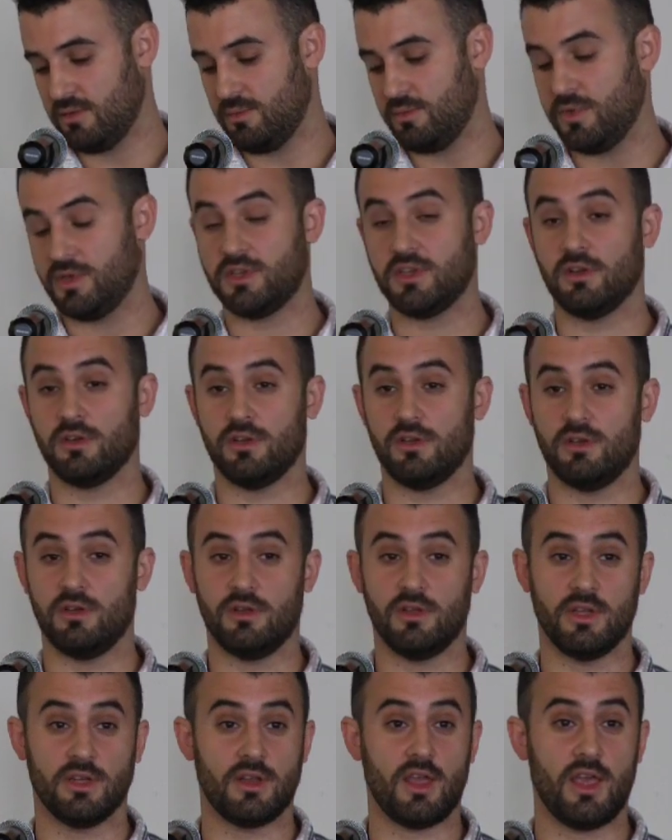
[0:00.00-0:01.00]

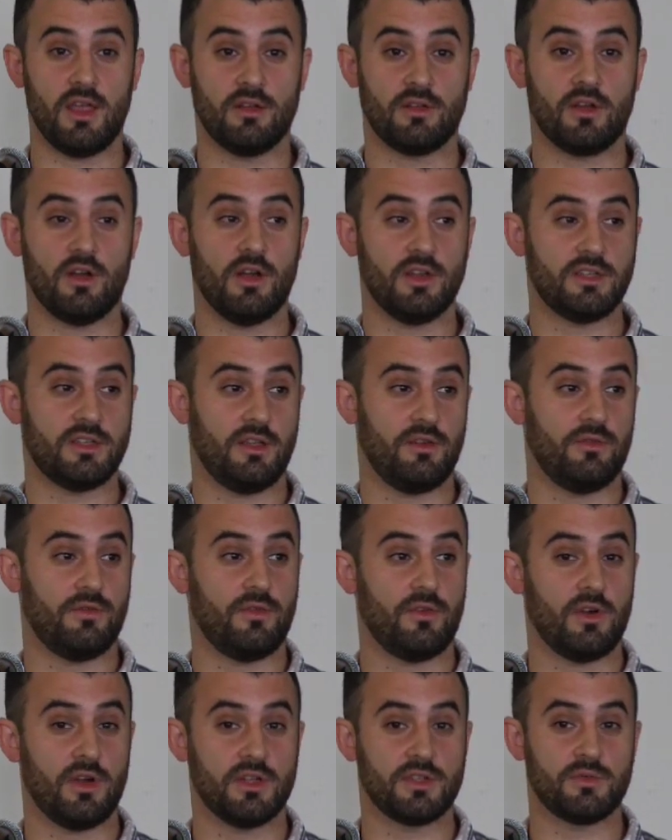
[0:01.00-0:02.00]
material and, and content
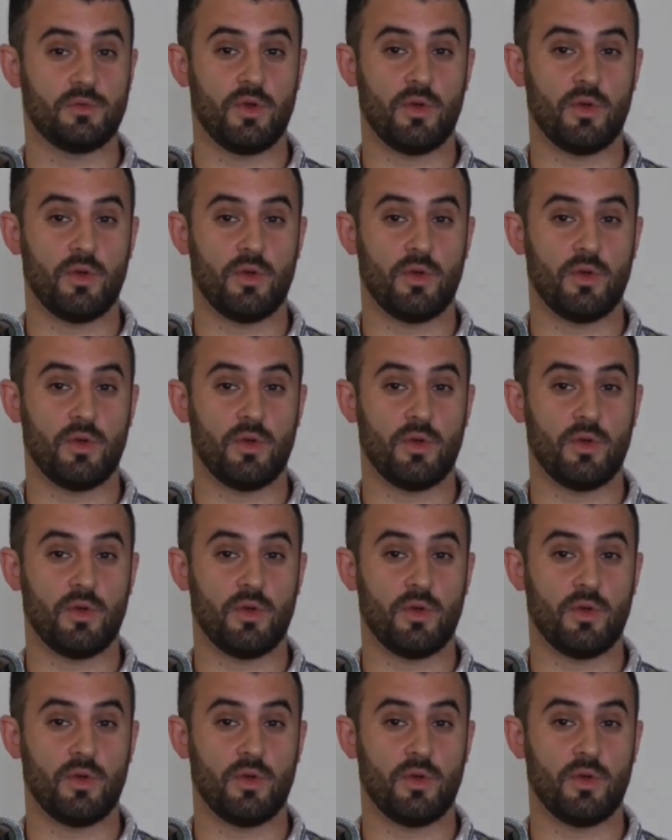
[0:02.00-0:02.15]
for us.